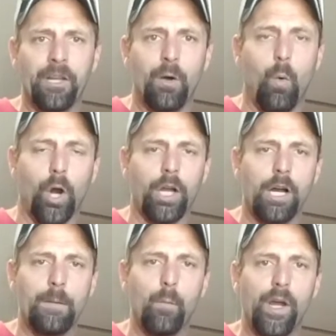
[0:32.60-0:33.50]
going to work
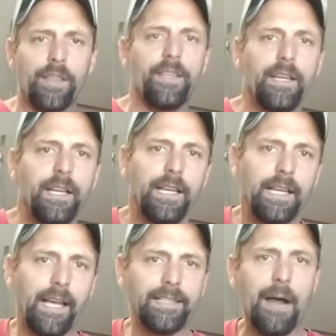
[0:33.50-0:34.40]
on him with
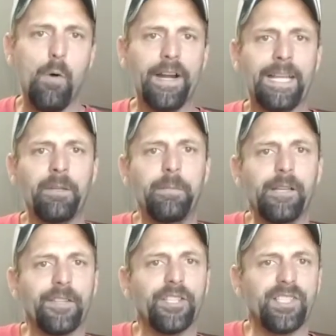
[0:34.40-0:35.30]
is I want him to be
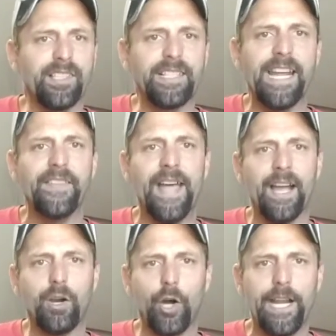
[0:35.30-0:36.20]
able to just stay in
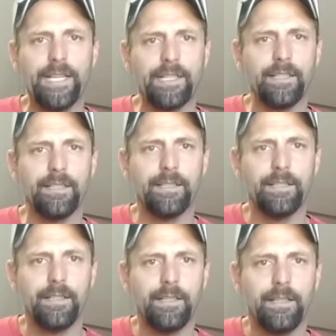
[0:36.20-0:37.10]
that crate
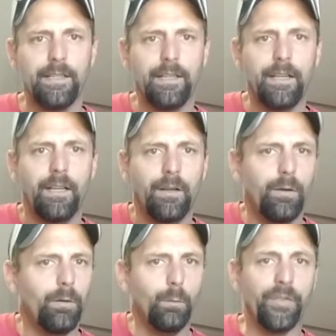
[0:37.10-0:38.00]

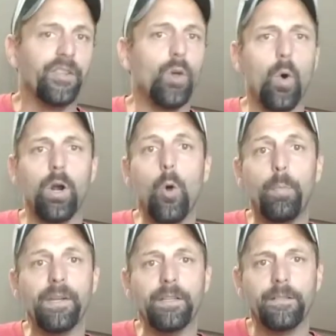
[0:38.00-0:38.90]
with the door
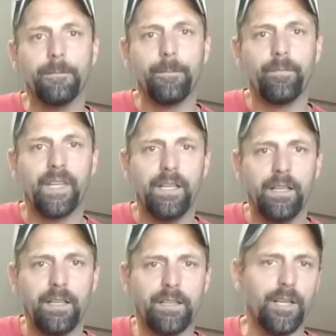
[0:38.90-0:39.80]
open.
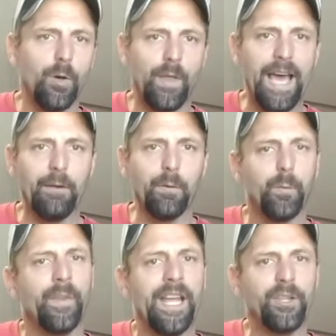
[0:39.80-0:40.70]
So
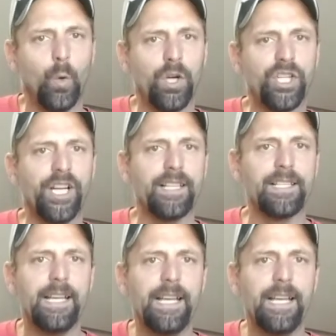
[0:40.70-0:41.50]
that when that door shuts,